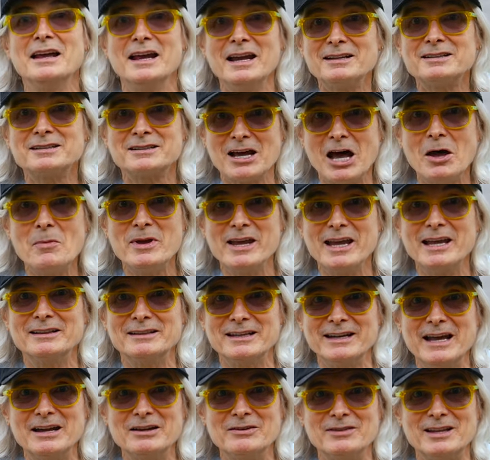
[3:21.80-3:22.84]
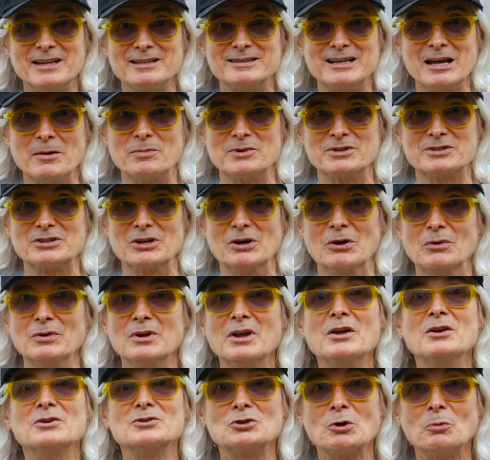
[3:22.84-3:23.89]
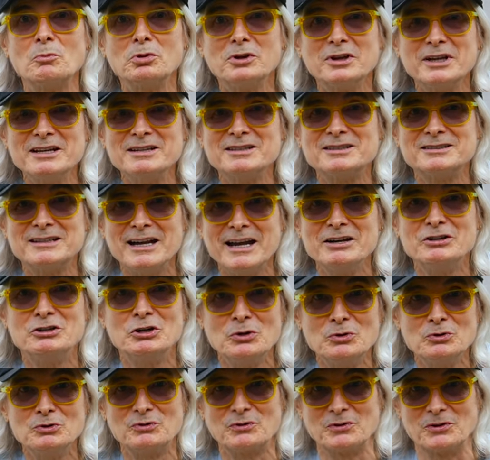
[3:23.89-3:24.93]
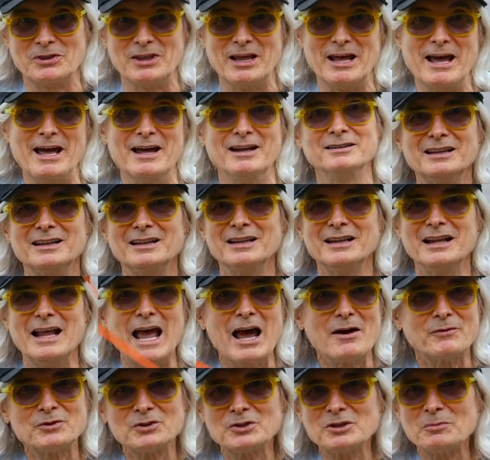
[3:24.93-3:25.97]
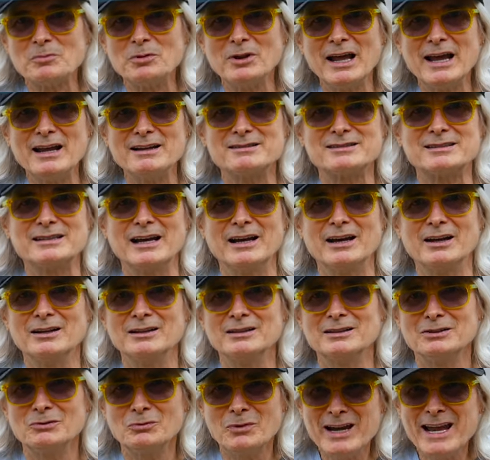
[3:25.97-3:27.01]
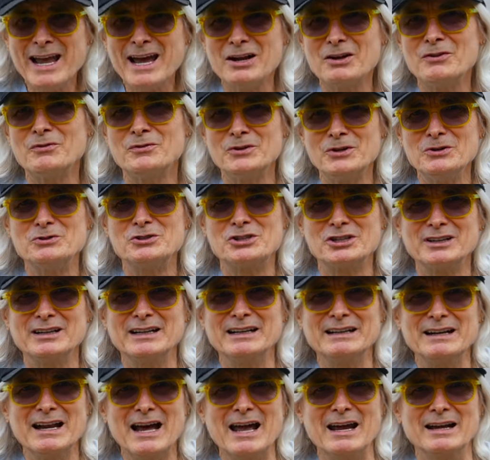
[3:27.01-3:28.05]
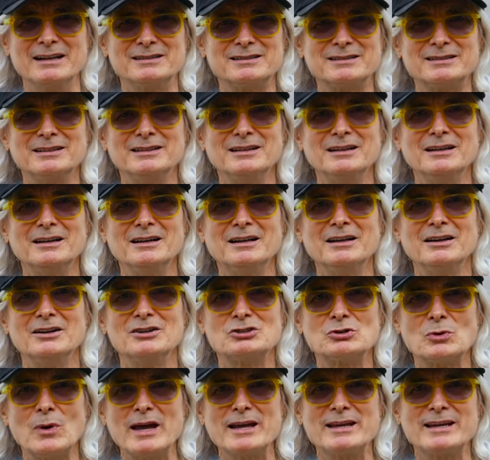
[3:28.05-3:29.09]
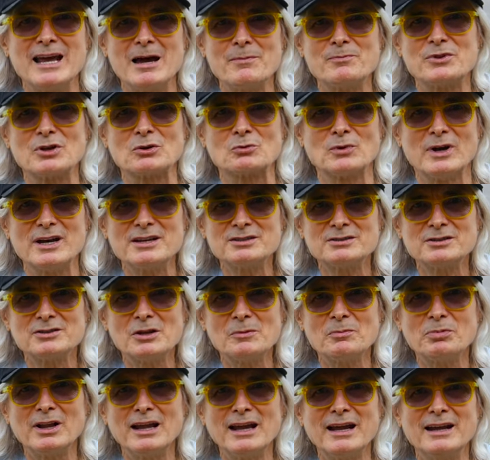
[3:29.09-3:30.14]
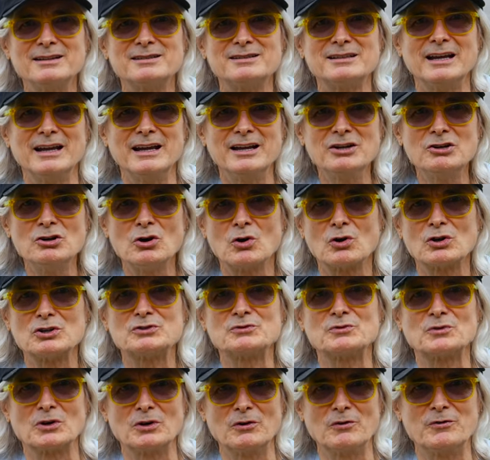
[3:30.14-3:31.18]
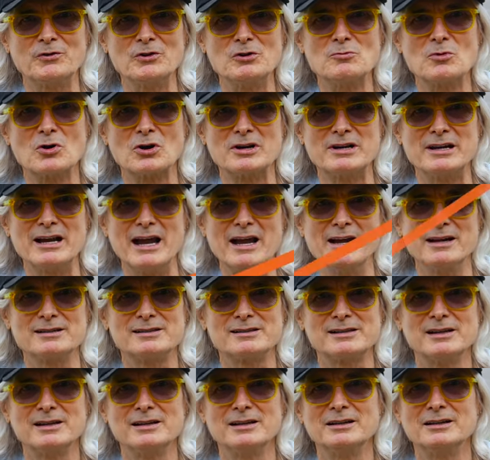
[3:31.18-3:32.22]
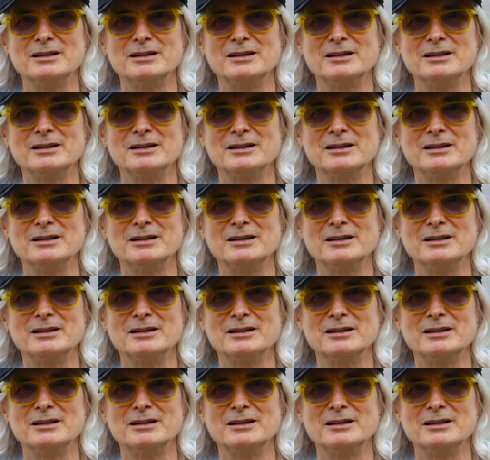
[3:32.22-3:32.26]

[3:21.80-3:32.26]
It's coming at the end of this episode, so please stay tuned for that. After the plant sale, we had a few chilly nights, so I kept the rest of the plants indoors for a few more days.